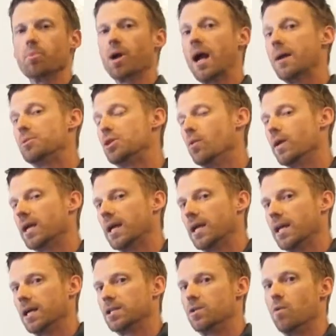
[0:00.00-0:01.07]
Perhaps you want to
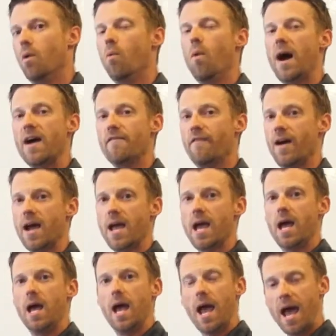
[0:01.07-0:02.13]
connect to a Wi-Fi
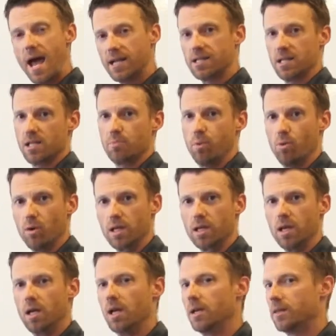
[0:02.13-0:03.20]
access
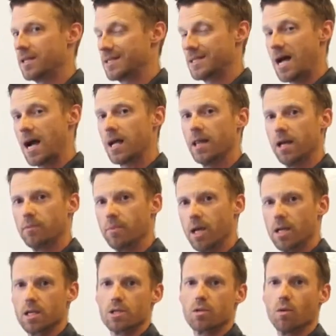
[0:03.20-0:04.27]
point that's not cloud
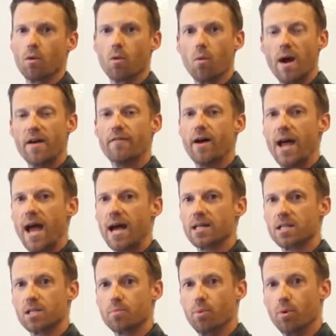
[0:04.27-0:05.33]
managed, or a Wi-Fi
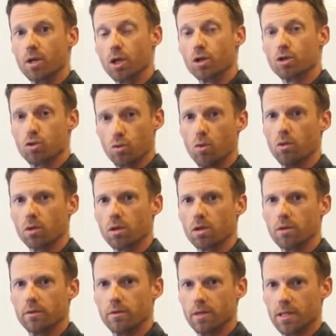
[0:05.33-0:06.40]
access point controller
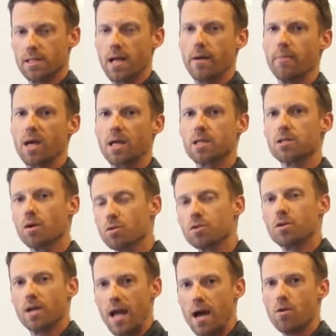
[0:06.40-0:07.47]
that's not managed. Those
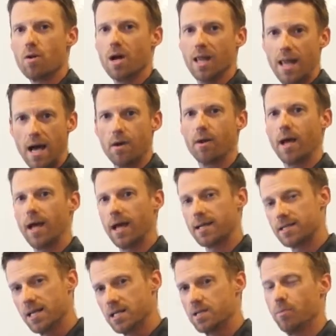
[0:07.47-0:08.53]
are now cloud
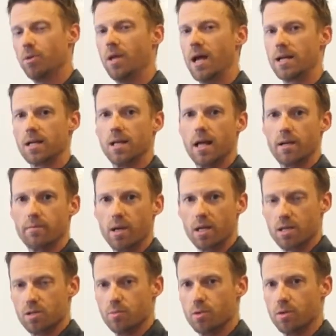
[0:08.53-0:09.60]
accessible and cloud
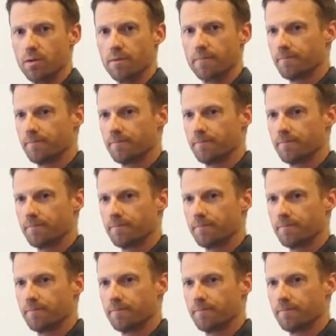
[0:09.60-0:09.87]
manageable.